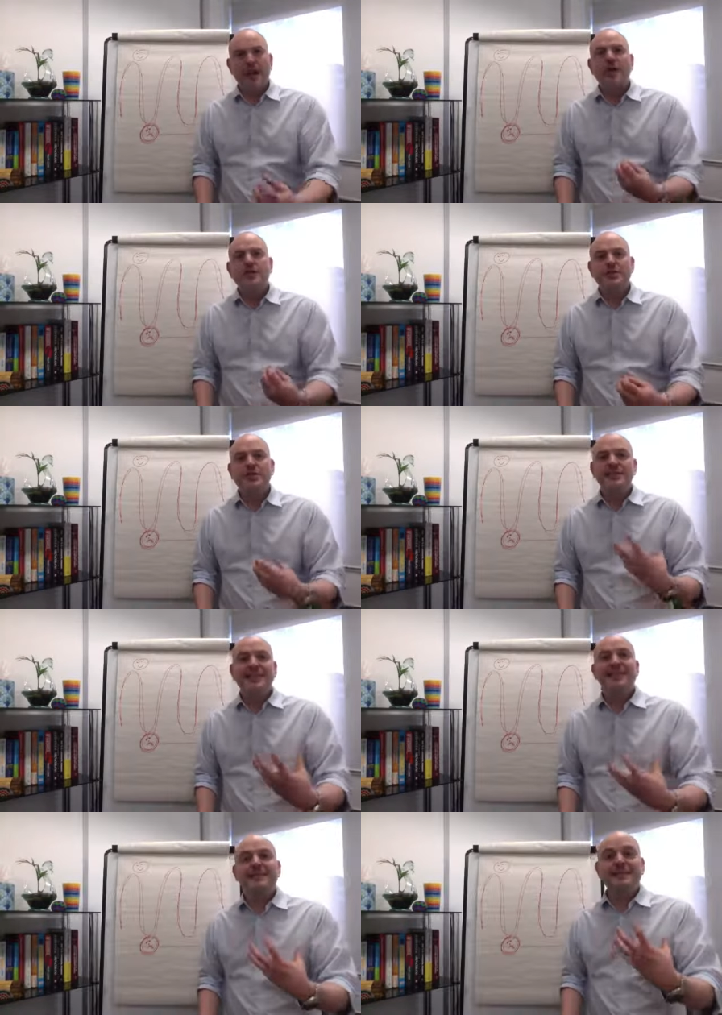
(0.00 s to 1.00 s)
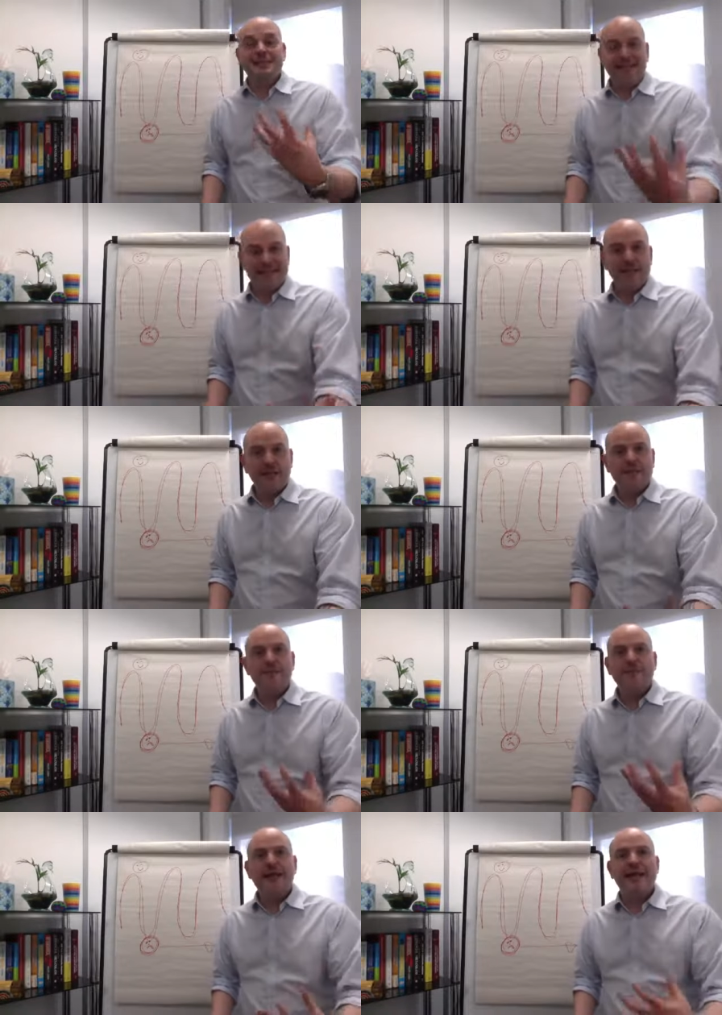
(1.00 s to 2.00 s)
I just need the skills
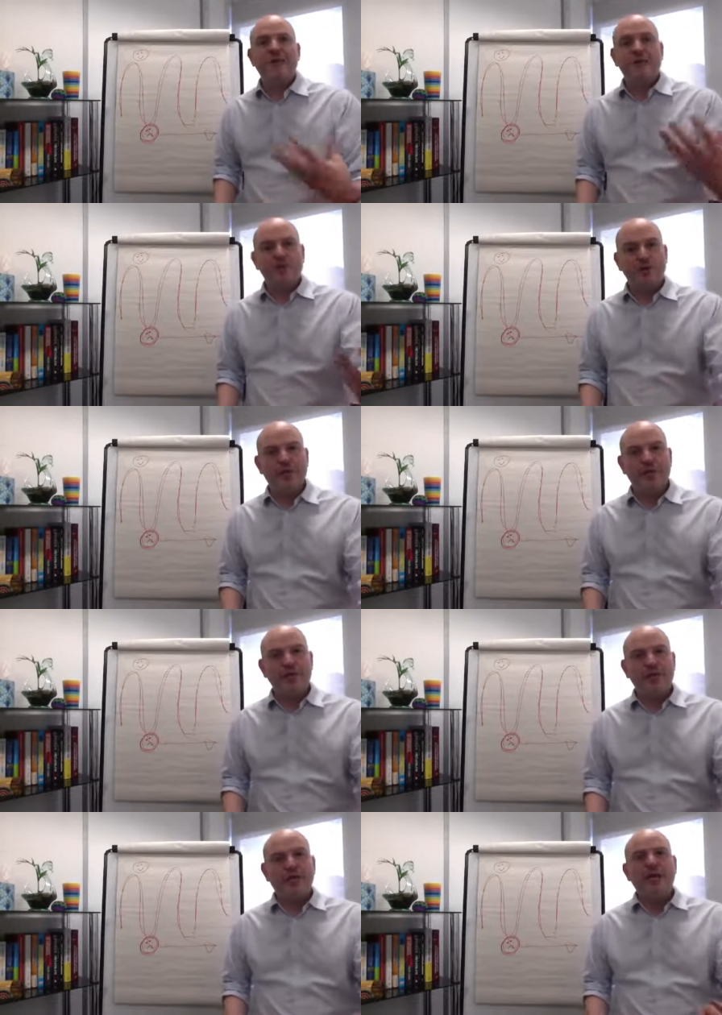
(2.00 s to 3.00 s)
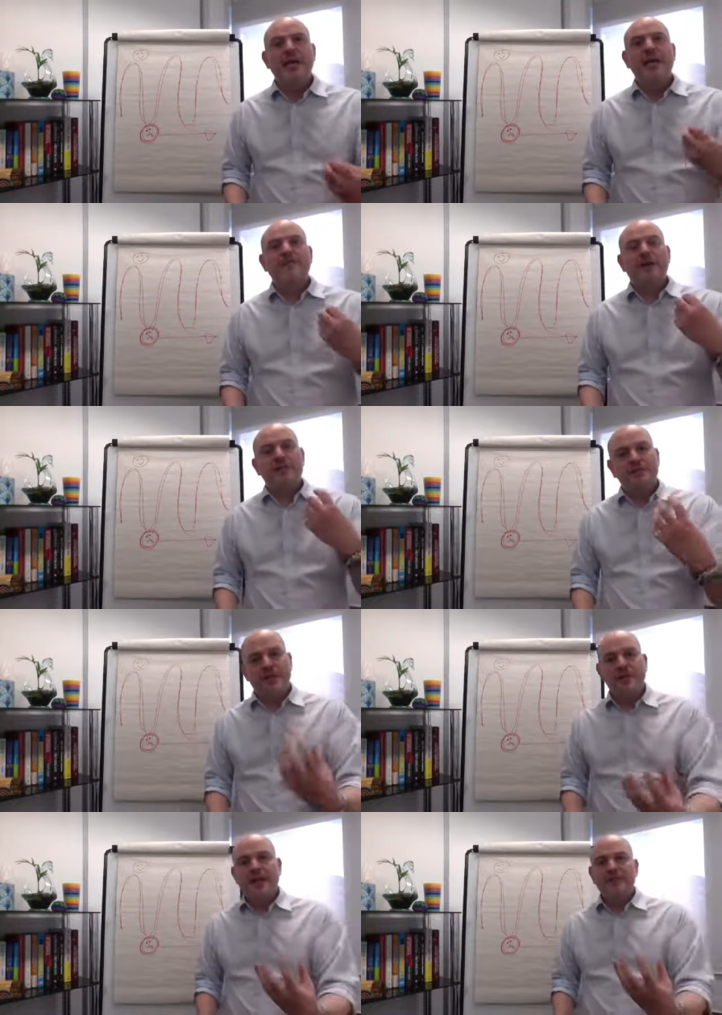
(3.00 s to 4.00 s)
to make the choice. If I
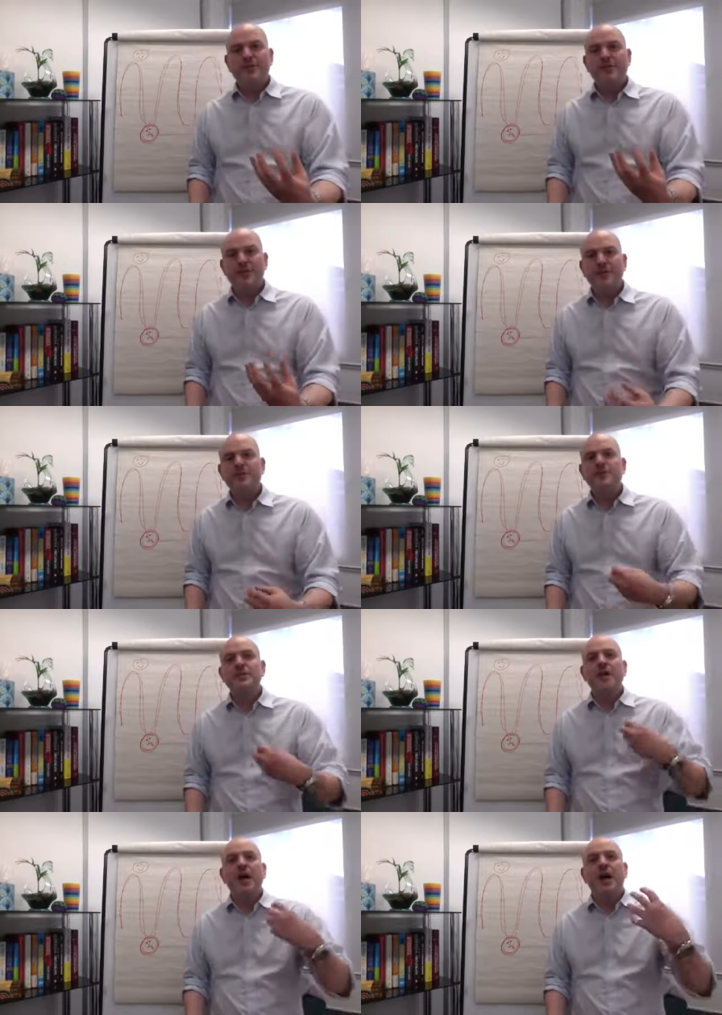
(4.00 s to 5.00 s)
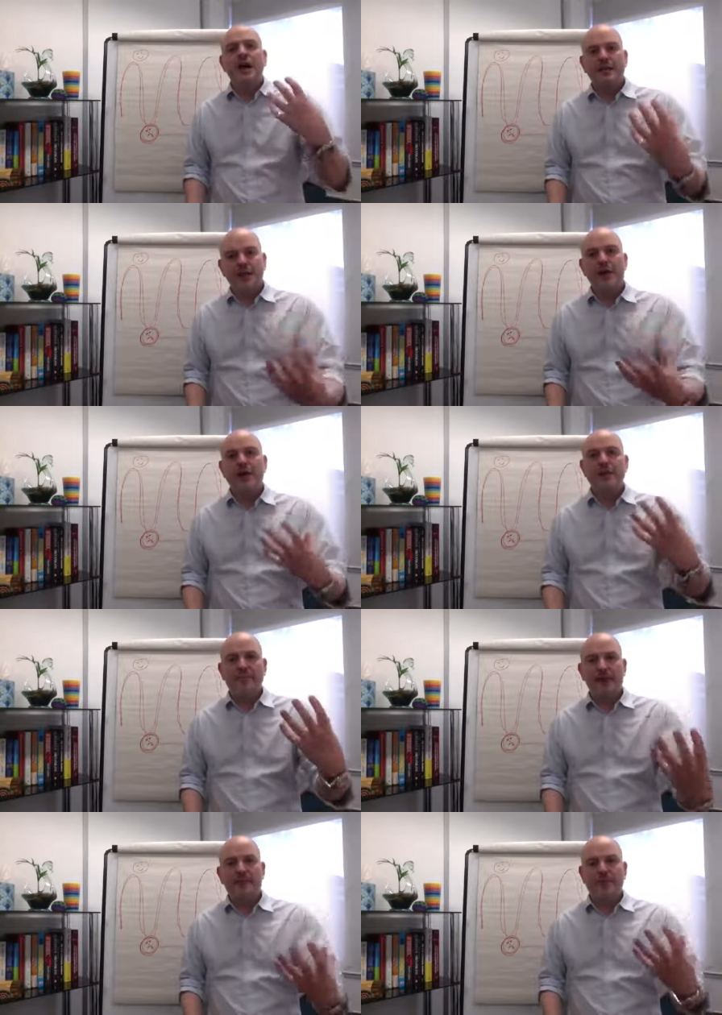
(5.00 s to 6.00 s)
don't have the skills, I can't
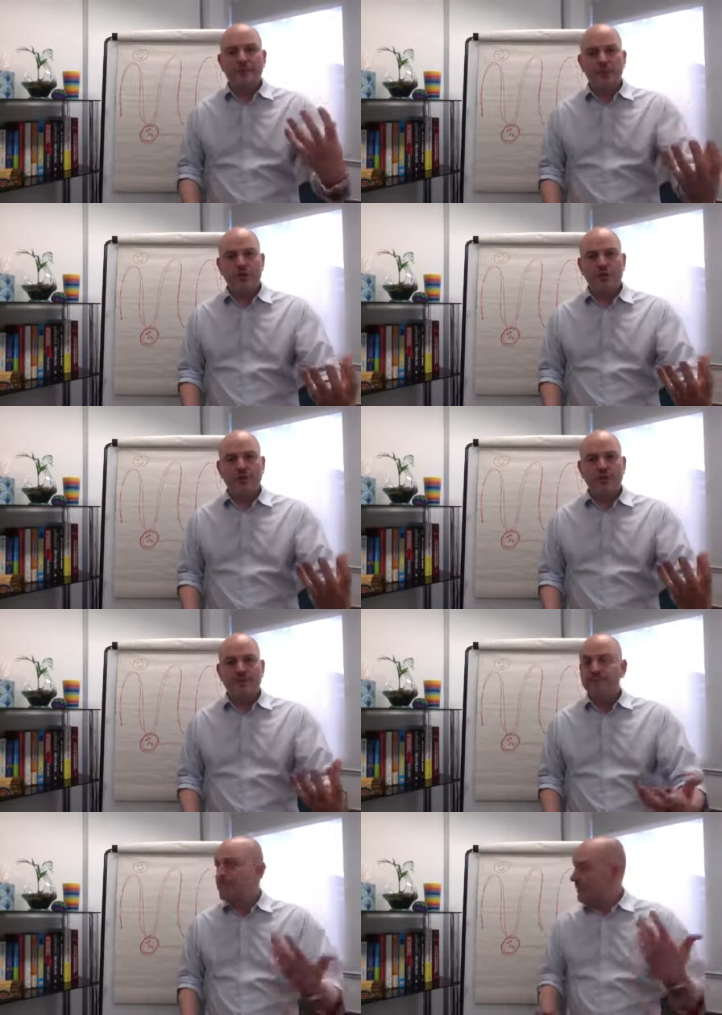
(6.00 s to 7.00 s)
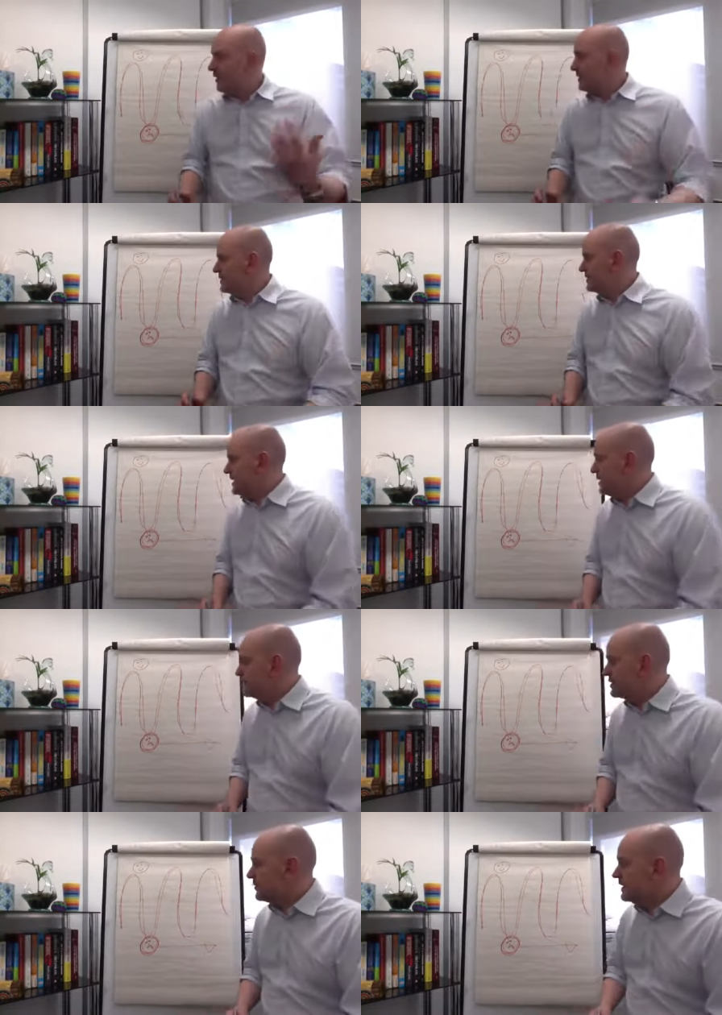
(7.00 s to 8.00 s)
make the choice. The
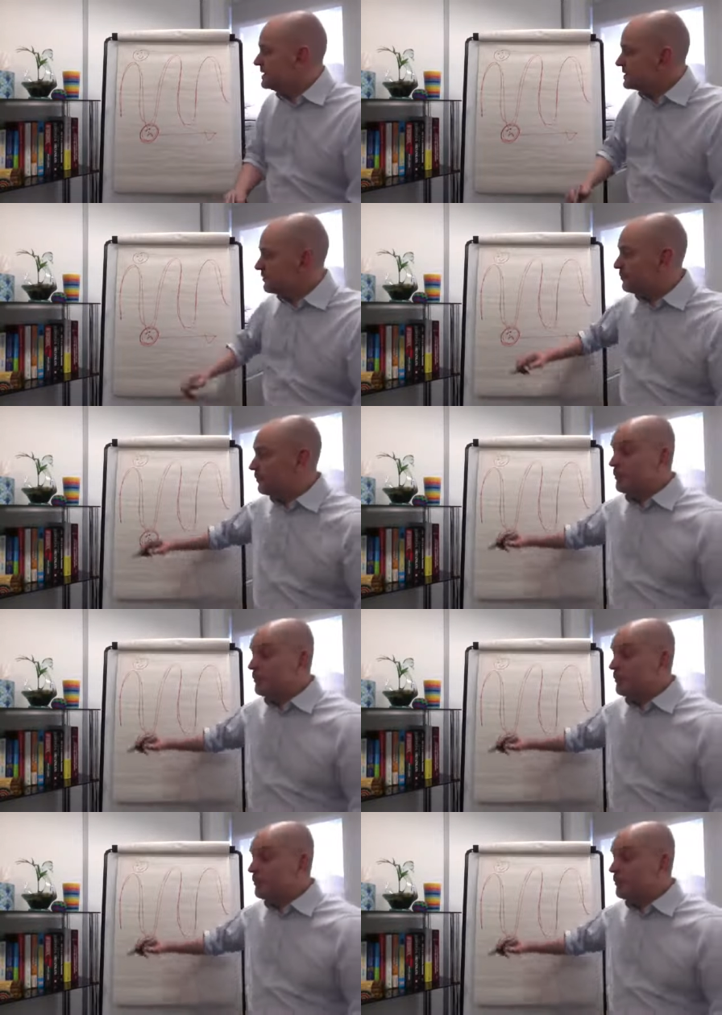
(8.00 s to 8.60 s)
skills are easy.